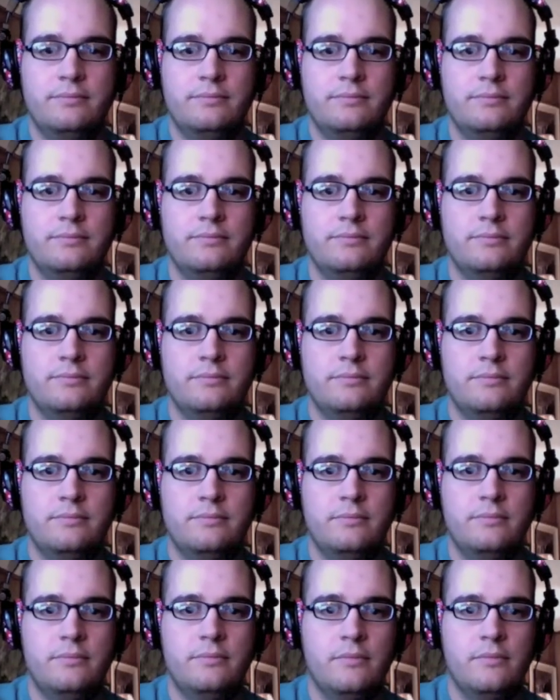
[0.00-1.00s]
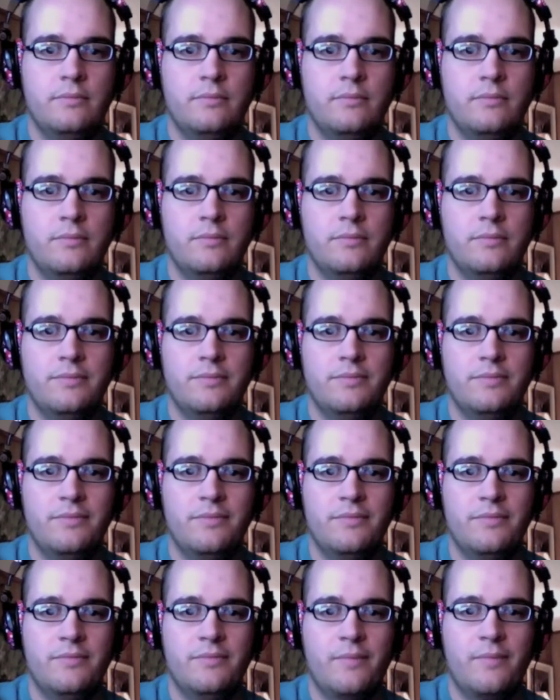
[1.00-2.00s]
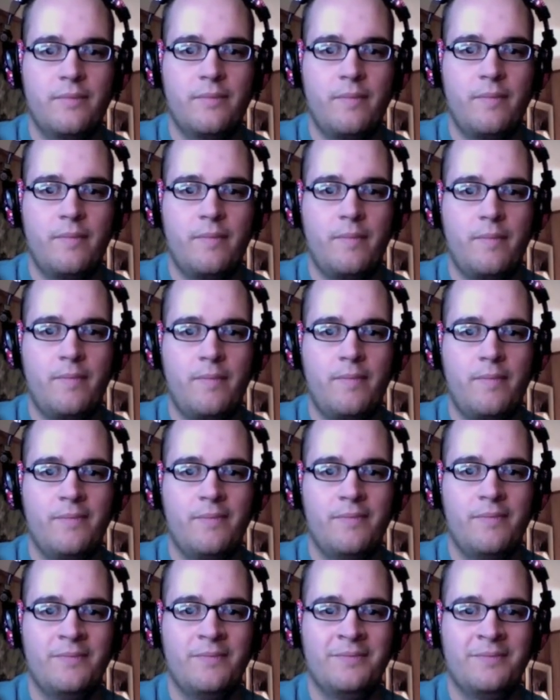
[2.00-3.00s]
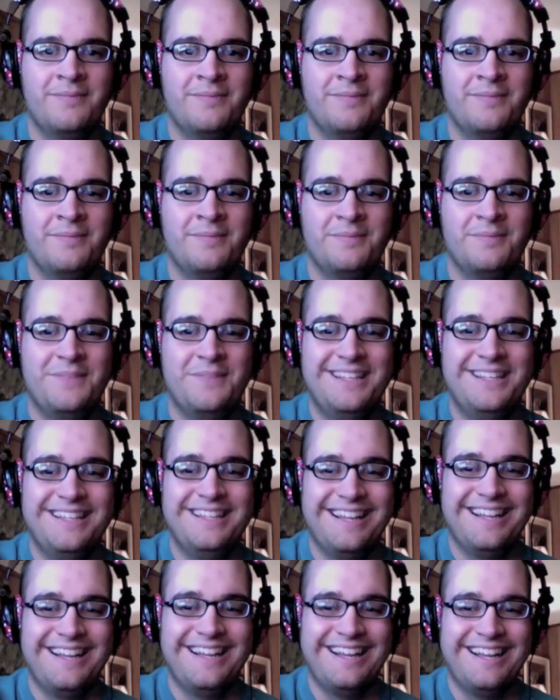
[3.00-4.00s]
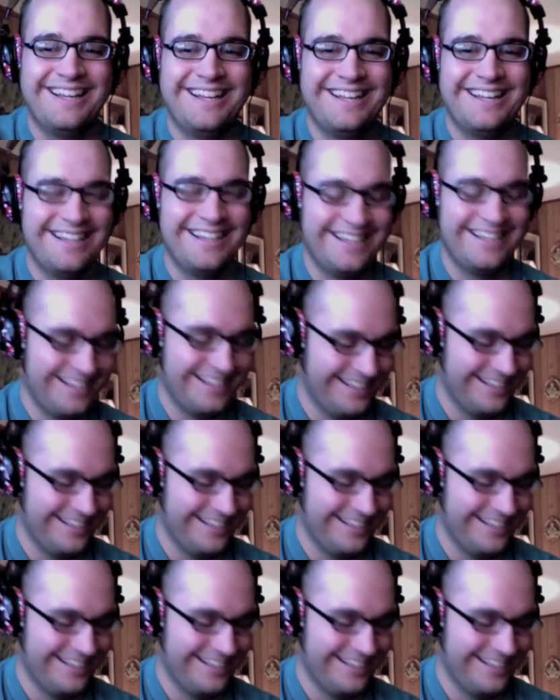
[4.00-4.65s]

[no speech]